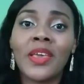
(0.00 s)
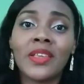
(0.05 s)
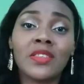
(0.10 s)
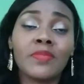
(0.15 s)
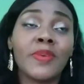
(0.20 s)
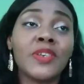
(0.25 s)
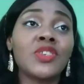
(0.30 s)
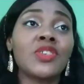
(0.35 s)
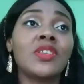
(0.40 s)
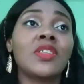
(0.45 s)

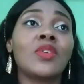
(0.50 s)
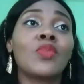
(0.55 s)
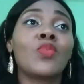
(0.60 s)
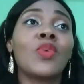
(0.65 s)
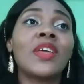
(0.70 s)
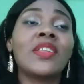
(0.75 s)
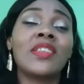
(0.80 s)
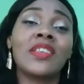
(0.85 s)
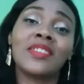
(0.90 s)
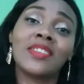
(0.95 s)
especially
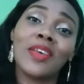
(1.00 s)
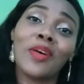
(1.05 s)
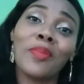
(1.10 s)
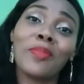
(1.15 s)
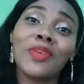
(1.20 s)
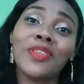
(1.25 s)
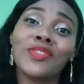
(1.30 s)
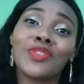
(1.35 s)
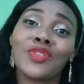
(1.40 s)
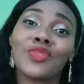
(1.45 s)
when they tell
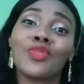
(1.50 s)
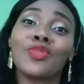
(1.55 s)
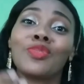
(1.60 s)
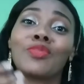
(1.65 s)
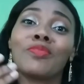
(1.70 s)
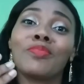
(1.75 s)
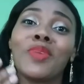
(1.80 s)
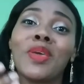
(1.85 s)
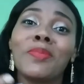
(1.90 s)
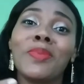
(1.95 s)
me
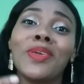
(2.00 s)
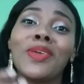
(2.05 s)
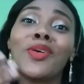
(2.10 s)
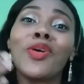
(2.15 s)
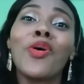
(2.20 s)
to maybe